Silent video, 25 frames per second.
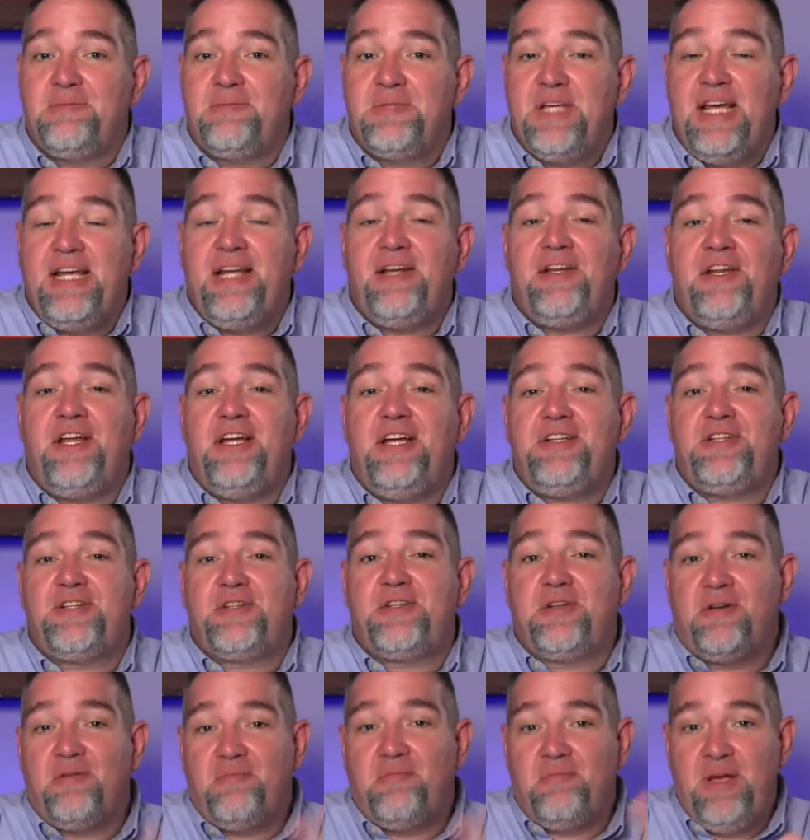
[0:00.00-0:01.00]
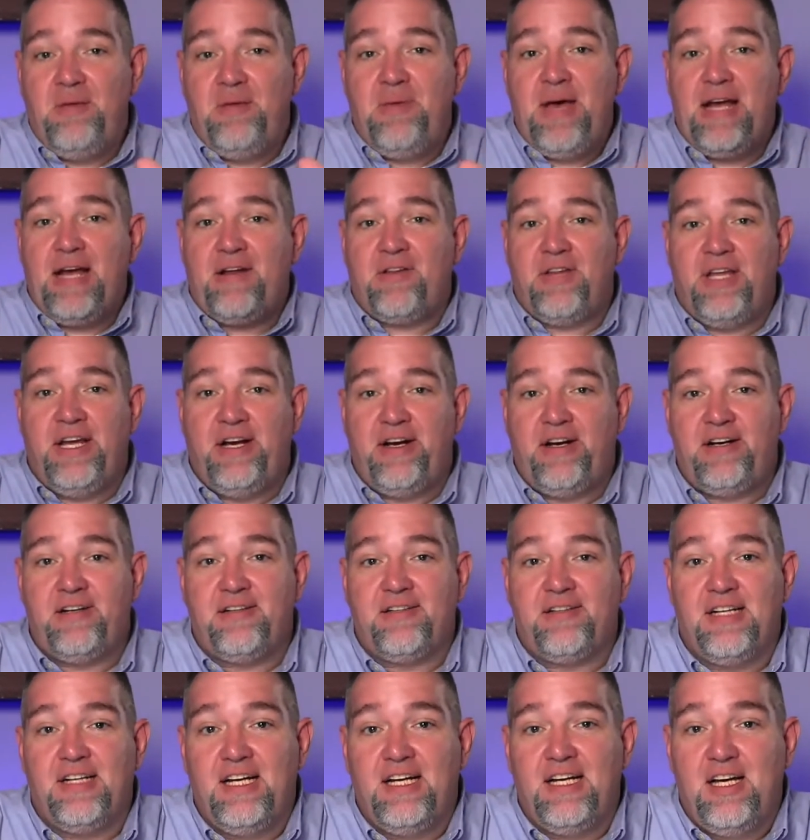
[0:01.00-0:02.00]
Taking lunch, be back later.
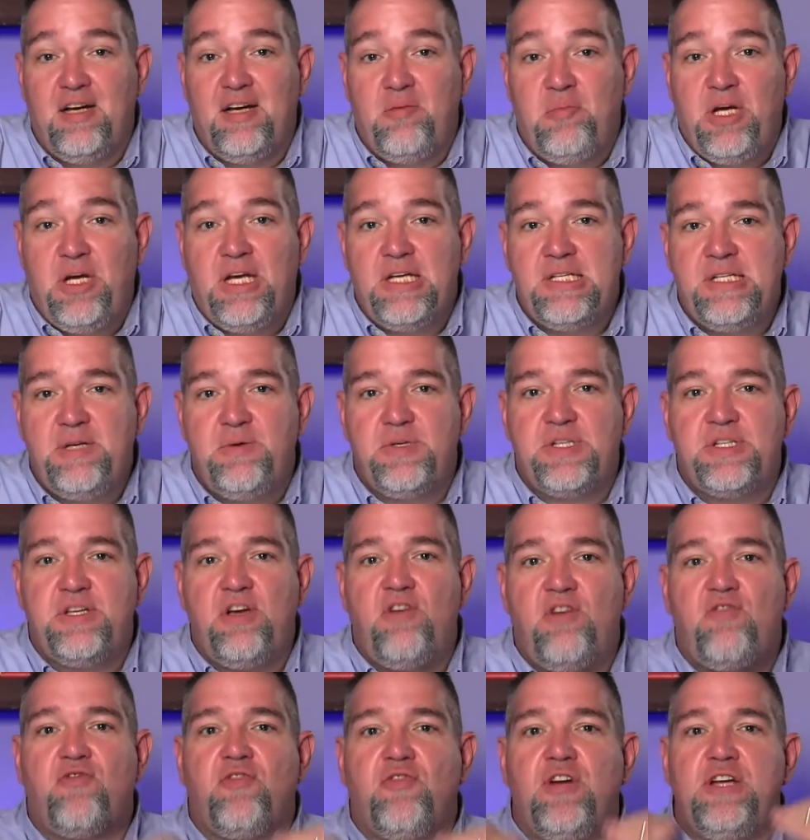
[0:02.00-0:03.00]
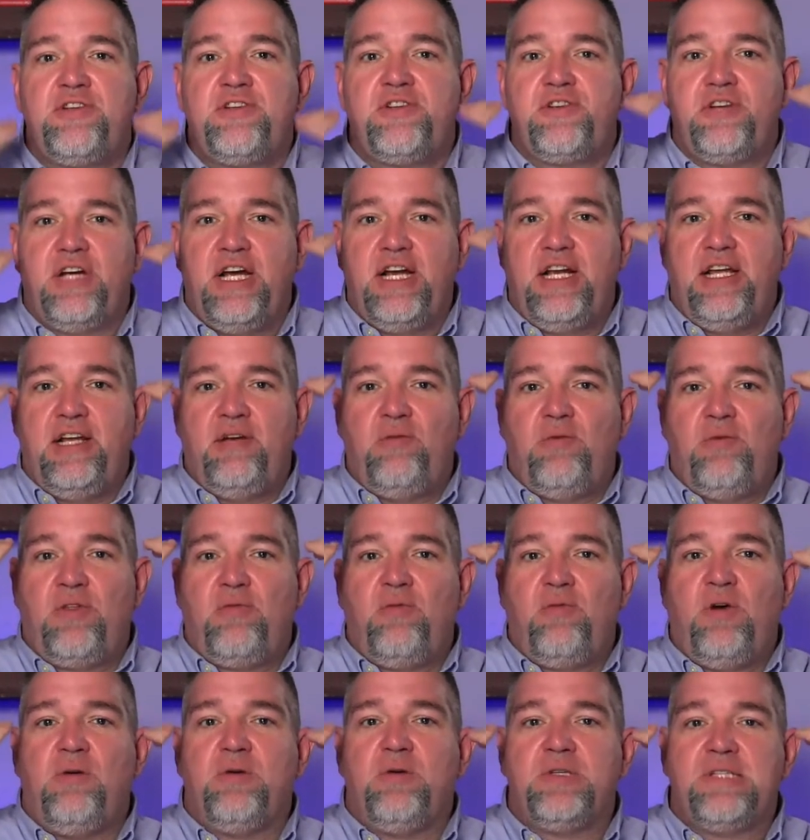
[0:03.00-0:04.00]
Because he was so frustrated
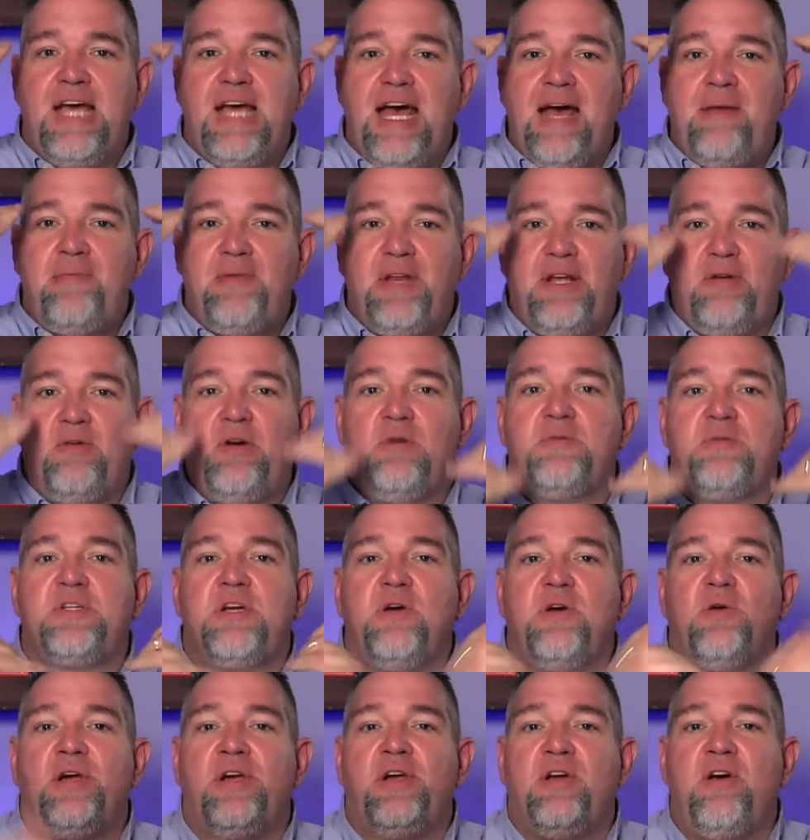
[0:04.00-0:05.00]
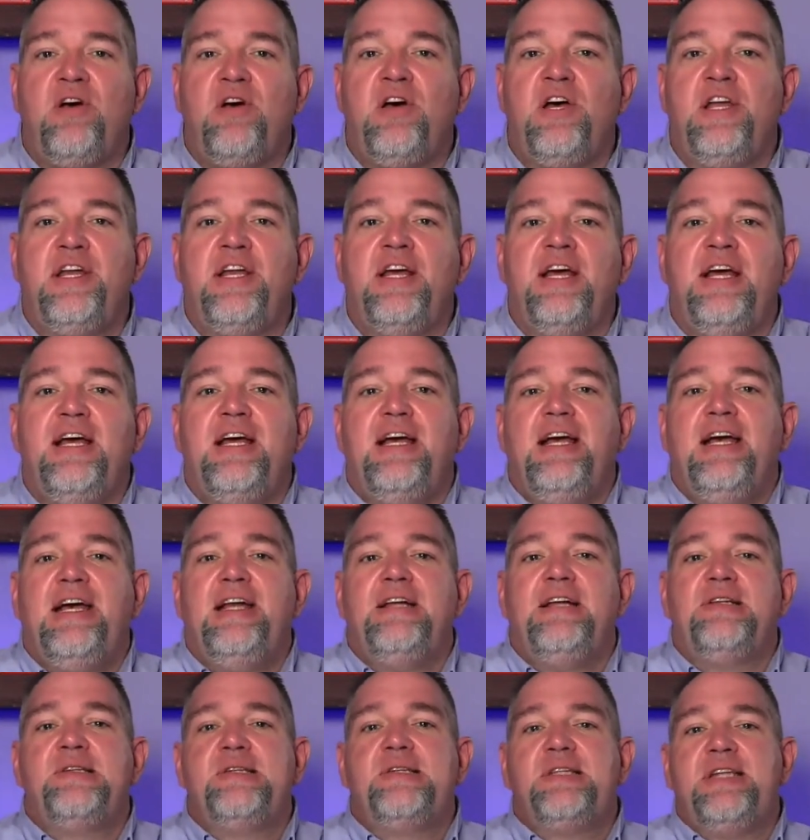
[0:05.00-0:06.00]
with what was happening, what was going on.
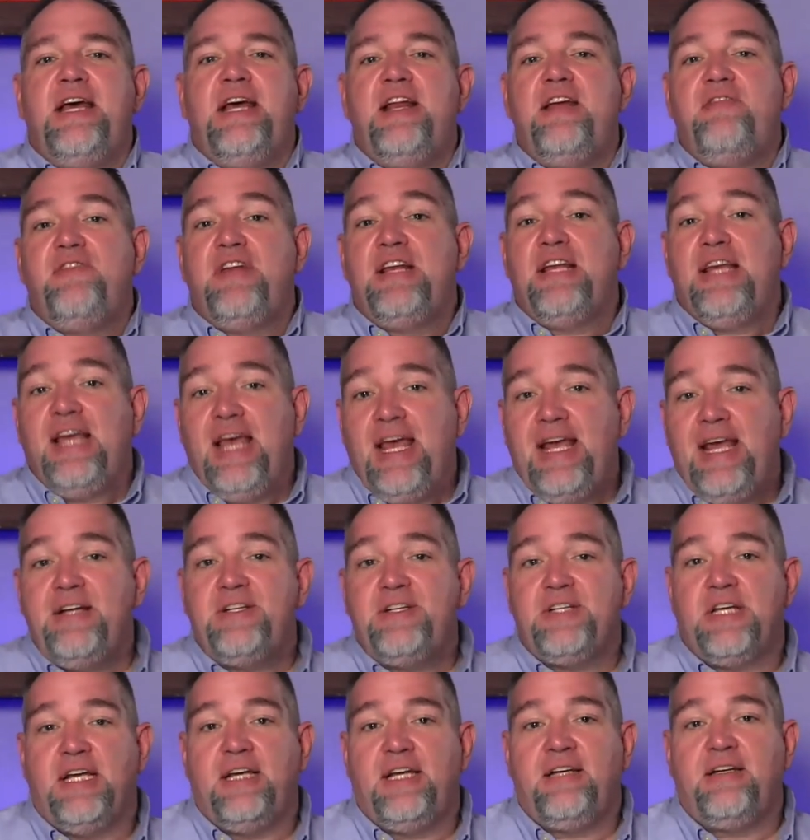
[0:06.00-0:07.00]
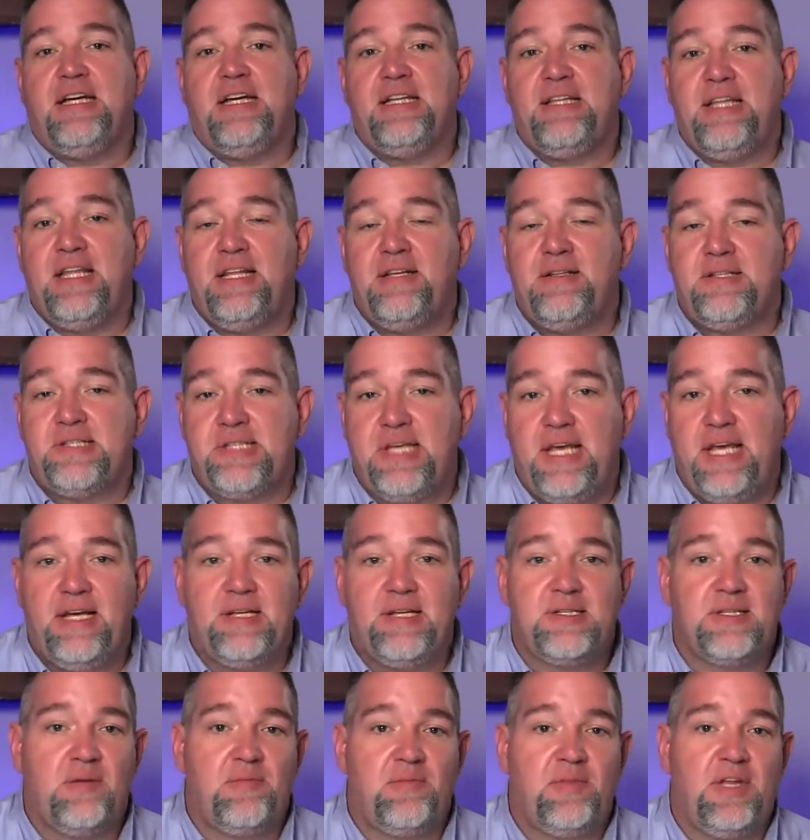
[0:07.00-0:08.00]
And instead of engaging and then
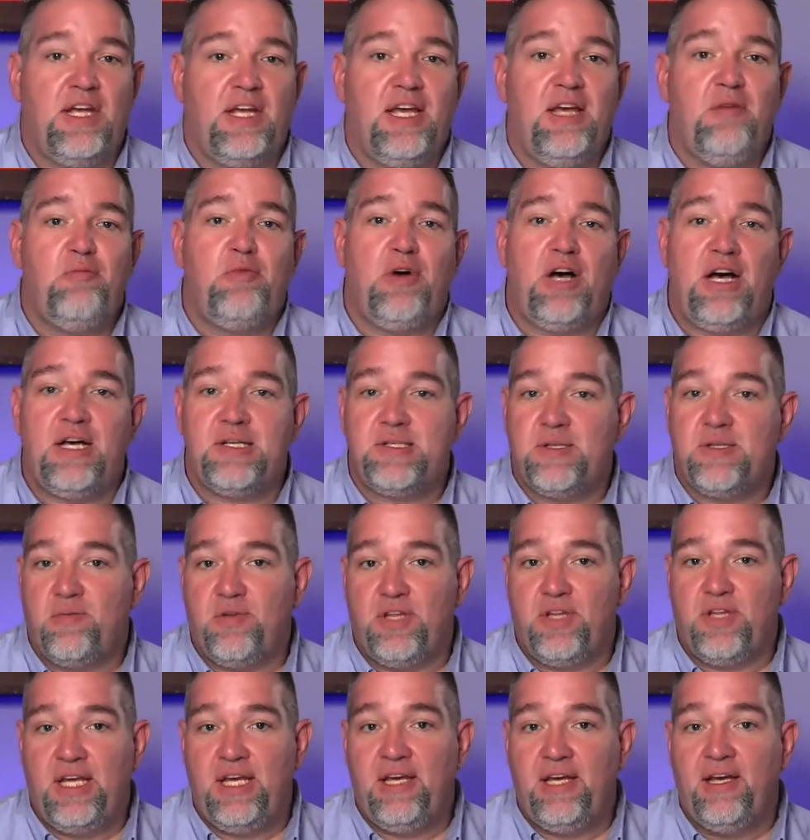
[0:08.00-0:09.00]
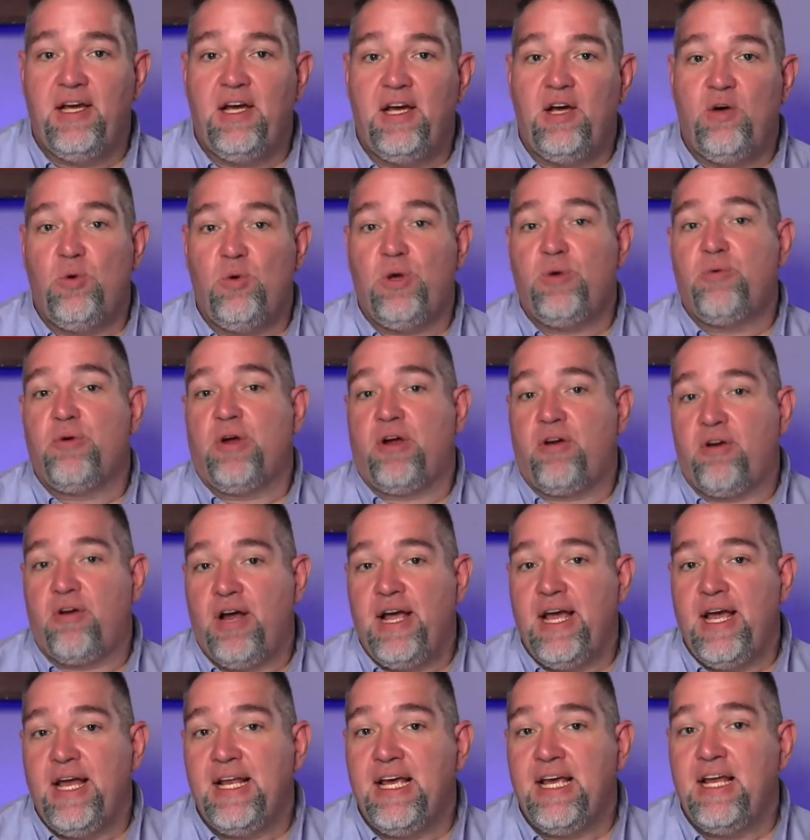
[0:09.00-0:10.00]
saying something he possibly would
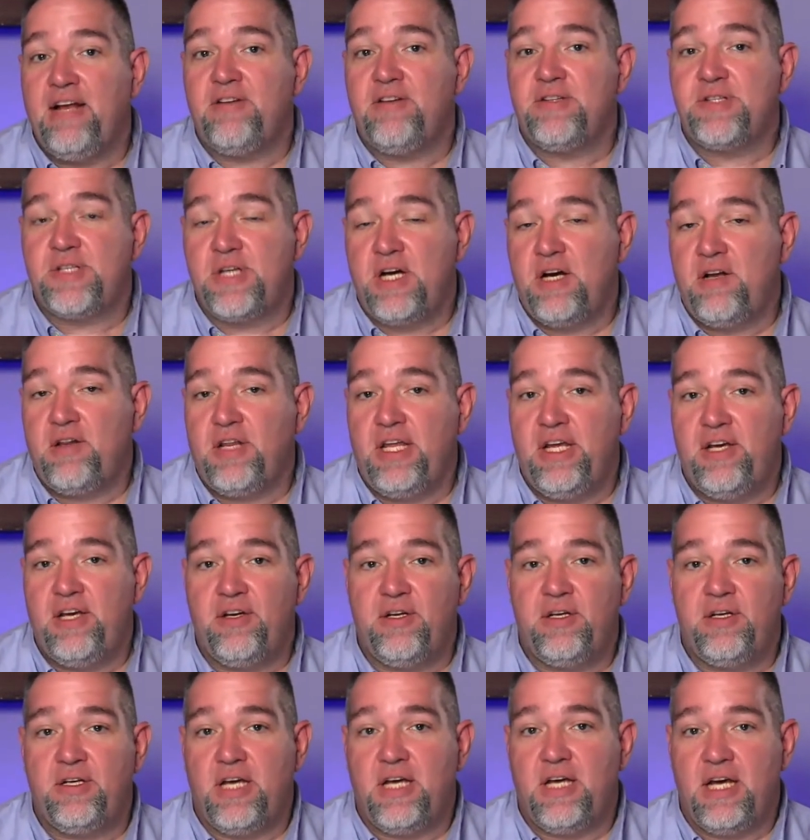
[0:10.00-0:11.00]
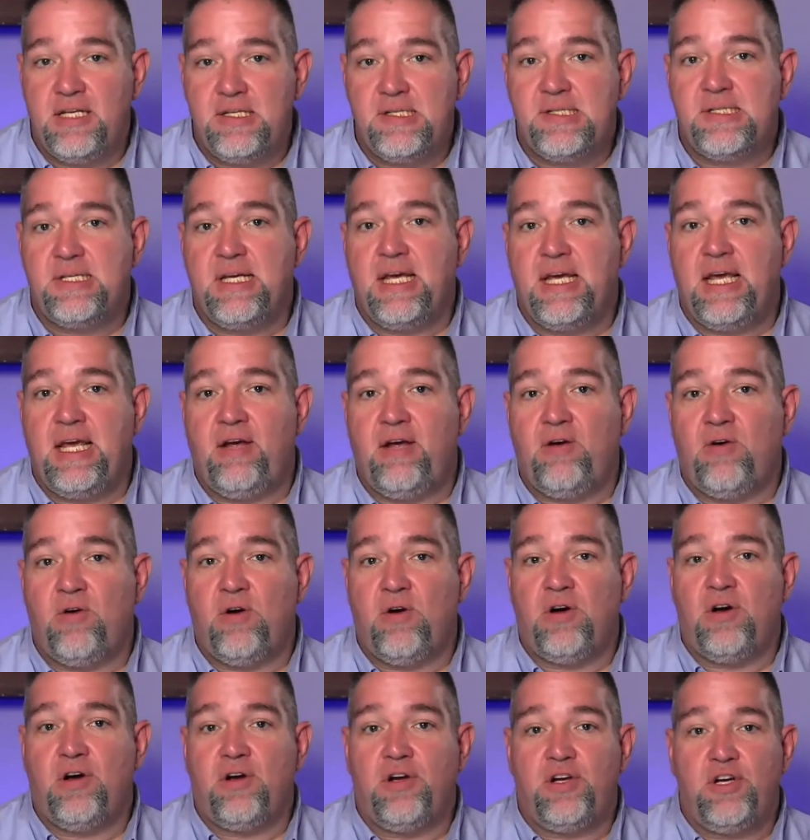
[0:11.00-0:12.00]
regret and certainly couldn't unsay
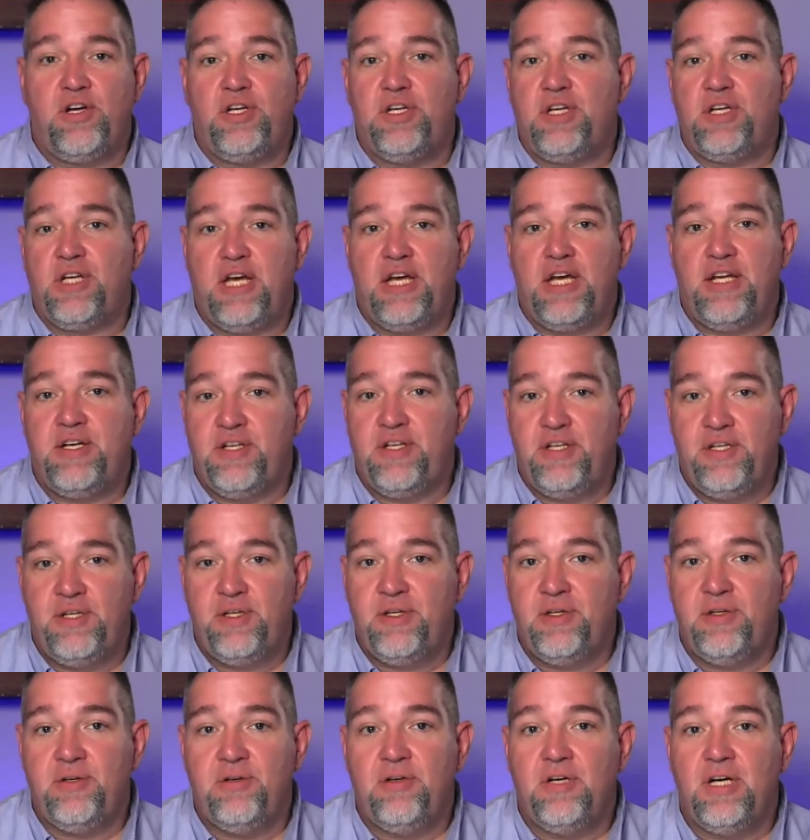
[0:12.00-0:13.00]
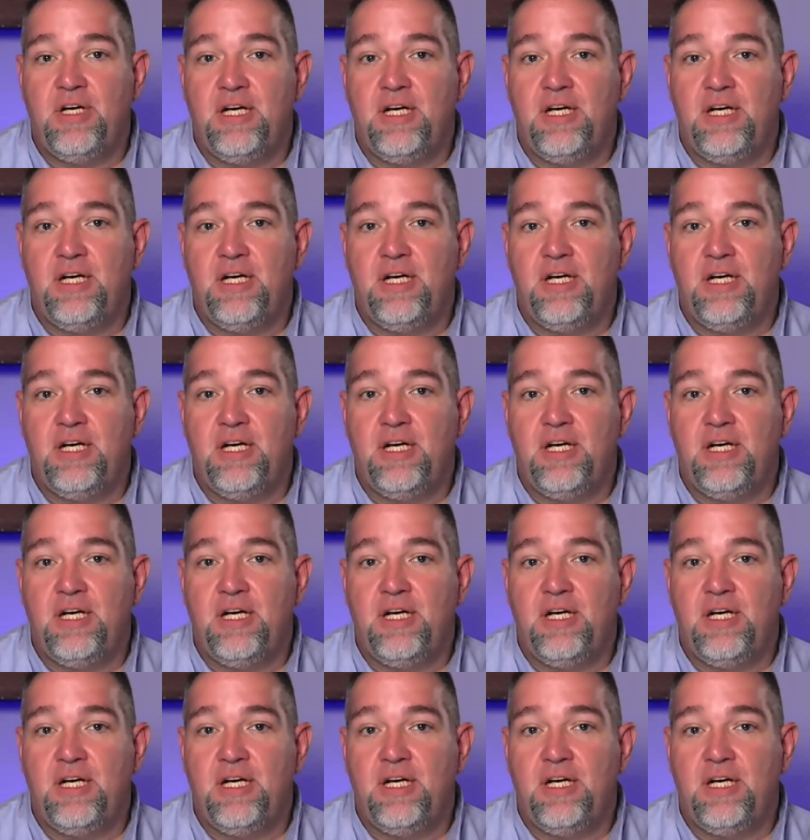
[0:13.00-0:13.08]
or couldn't undo,